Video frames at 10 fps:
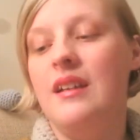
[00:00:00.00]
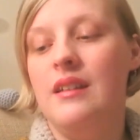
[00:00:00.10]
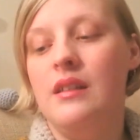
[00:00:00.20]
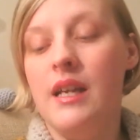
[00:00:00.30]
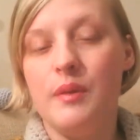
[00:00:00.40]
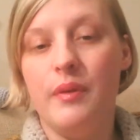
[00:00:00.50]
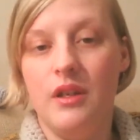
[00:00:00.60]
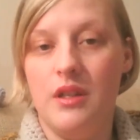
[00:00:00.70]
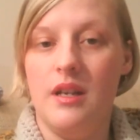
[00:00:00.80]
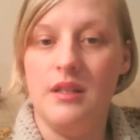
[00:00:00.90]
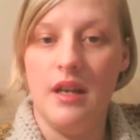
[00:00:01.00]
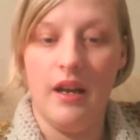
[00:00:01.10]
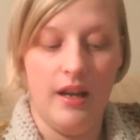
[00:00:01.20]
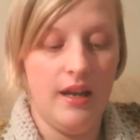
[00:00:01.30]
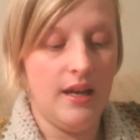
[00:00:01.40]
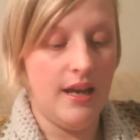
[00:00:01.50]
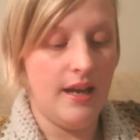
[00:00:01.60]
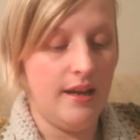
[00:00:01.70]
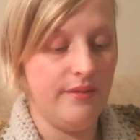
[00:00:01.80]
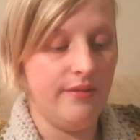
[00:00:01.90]
Next purchase that I
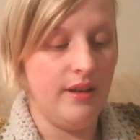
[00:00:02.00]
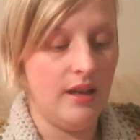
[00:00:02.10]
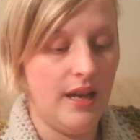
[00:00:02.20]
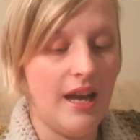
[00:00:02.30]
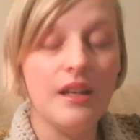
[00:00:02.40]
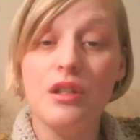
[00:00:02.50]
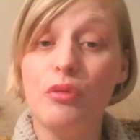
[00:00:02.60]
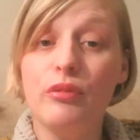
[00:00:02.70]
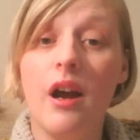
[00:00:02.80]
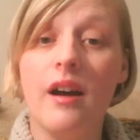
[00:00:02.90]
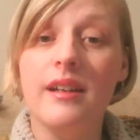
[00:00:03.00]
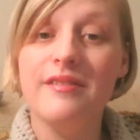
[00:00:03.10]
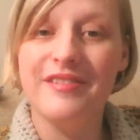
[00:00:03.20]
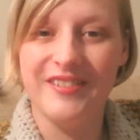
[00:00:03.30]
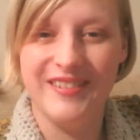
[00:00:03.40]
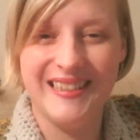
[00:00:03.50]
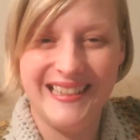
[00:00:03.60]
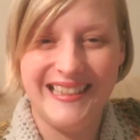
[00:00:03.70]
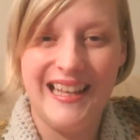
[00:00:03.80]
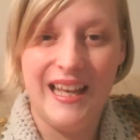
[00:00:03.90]
have had arrive,
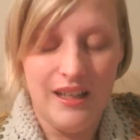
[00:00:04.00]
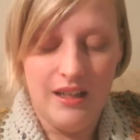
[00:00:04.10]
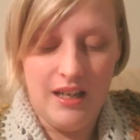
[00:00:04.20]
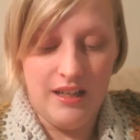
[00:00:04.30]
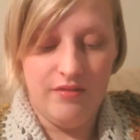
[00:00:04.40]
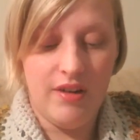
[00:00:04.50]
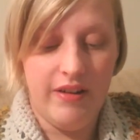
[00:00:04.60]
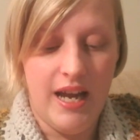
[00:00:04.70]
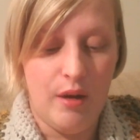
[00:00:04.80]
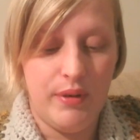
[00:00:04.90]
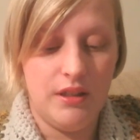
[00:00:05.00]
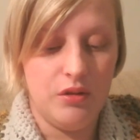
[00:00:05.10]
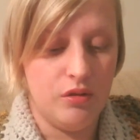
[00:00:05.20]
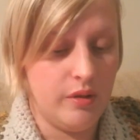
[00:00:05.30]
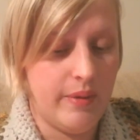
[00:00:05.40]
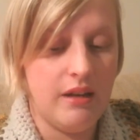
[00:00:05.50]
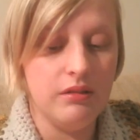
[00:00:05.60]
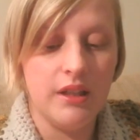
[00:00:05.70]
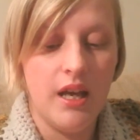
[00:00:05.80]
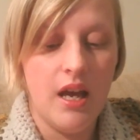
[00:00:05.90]
and I'm very happy to talk
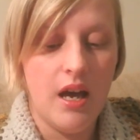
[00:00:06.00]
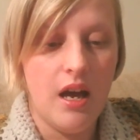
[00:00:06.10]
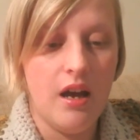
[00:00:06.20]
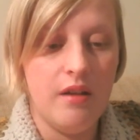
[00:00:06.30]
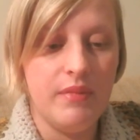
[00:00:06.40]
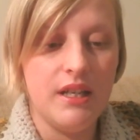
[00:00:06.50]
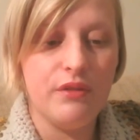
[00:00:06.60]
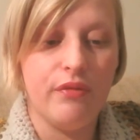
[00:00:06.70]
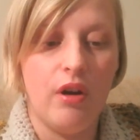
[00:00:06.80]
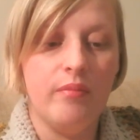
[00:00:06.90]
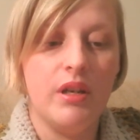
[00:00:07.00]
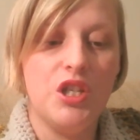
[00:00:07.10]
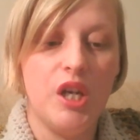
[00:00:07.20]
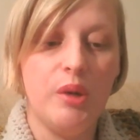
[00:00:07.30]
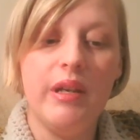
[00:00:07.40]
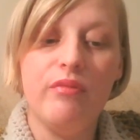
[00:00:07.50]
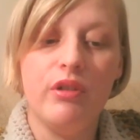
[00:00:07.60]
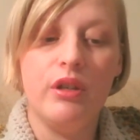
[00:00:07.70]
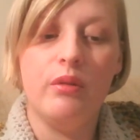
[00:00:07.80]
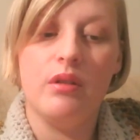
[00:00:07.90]
about, is from Jibby
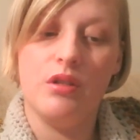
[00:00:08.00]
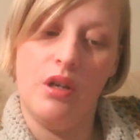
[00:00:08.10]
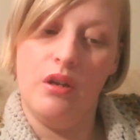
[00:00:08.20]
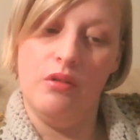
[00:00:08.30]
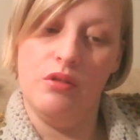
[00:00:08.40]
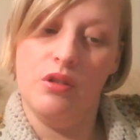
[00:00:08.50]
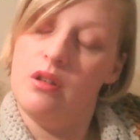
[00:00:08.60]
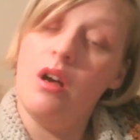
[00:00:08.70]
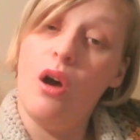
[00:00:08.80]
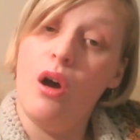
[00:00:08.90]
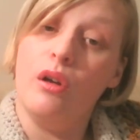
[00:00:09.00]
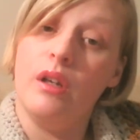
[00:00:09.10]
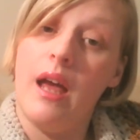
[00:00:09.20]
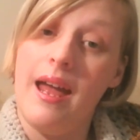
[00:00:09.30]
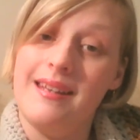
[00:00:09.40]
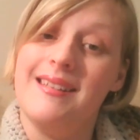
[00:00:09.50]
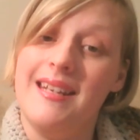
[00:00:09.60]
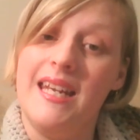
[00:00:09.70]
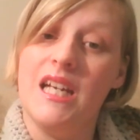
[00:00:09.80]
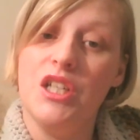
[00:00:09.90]
Roo Sews on
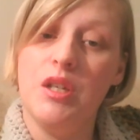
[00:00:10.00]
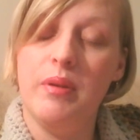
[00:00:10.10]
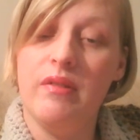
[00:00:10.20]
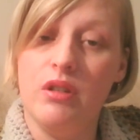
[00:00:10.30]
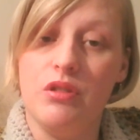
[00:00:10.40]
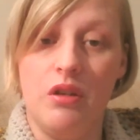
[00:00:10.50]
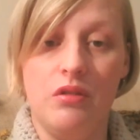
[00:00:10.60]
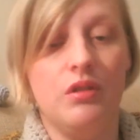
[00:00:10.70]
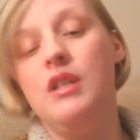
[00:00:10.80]
Etsy. Jibby Roo Sews.